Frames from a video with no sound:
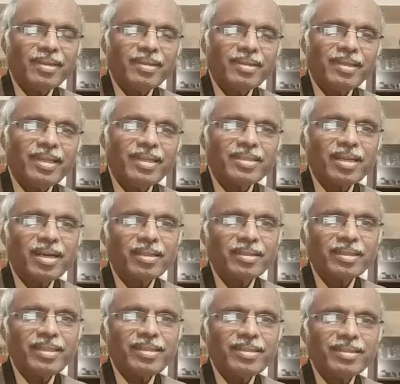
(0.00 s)
These are
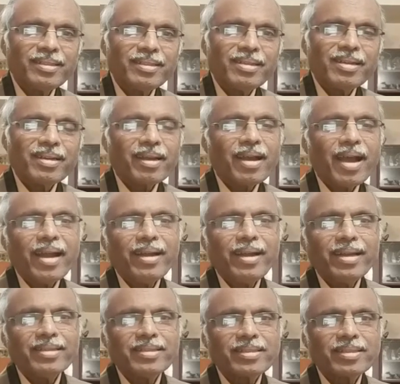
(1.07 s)
the
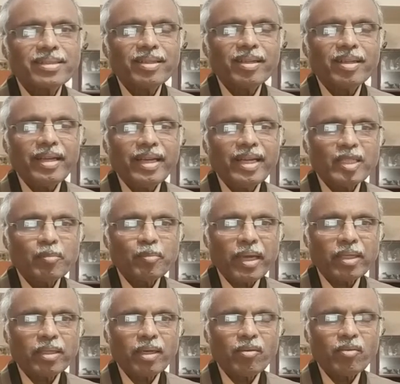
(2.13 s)
guidelines in respect
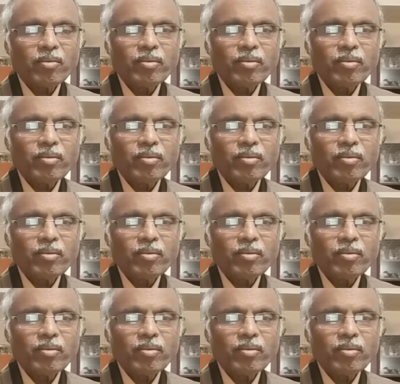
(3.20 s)
of